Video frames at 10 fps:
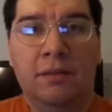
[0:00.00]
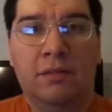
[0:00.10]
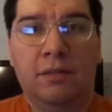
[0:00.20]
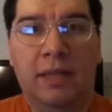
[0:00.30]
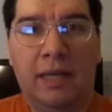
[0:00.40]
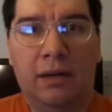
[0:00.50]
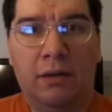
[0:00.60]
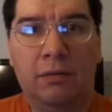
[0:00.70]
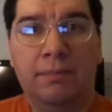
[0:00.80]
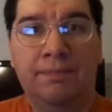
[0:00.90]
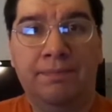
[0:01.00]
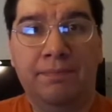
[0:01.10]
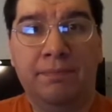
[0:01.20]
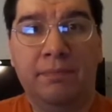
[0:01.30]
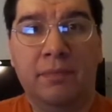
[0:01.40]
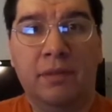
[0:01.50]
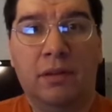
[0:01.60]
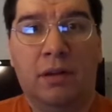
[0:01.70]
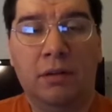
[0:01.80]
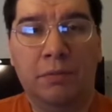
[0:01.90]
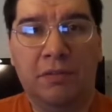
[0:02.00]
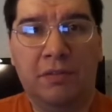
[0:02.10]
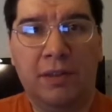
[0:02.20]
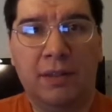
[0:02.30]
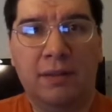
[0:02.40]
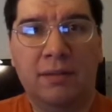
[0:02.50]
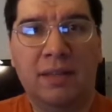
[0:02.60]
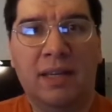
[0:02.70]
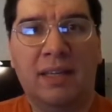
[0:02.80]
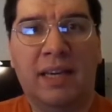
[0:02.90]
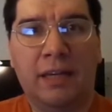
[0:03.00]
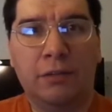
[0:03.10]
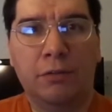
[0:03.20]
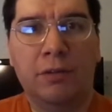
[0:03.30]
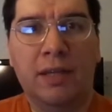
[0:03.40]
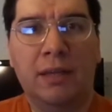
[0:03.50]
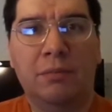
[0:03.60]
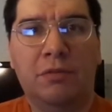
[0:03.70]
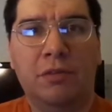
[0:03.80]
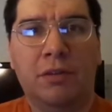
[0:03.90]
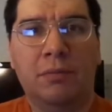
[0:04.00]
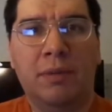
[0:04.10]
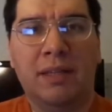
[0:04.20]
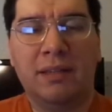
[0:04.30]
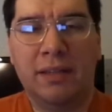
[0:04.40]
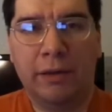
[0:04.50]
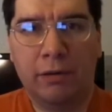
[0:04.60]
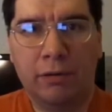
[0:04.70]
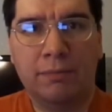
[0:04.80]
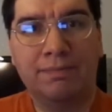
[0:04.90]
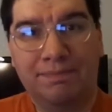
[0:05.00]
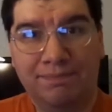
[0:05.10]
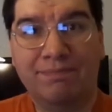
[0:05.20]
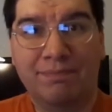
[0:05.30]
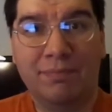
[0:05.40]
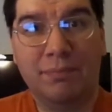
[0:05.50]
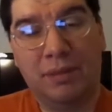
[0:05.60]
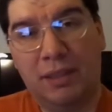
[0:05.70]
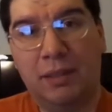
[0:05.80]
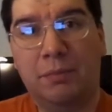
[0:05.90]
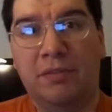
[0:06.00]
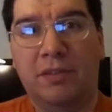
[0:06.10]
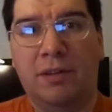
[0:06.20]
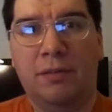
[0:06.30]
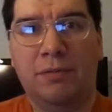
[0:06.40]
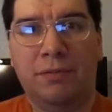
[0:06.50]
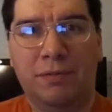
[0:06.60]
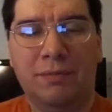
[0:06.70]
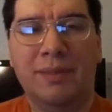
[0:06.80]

So now, all of a sudden, an actor named Joe Manganiello, playing himself,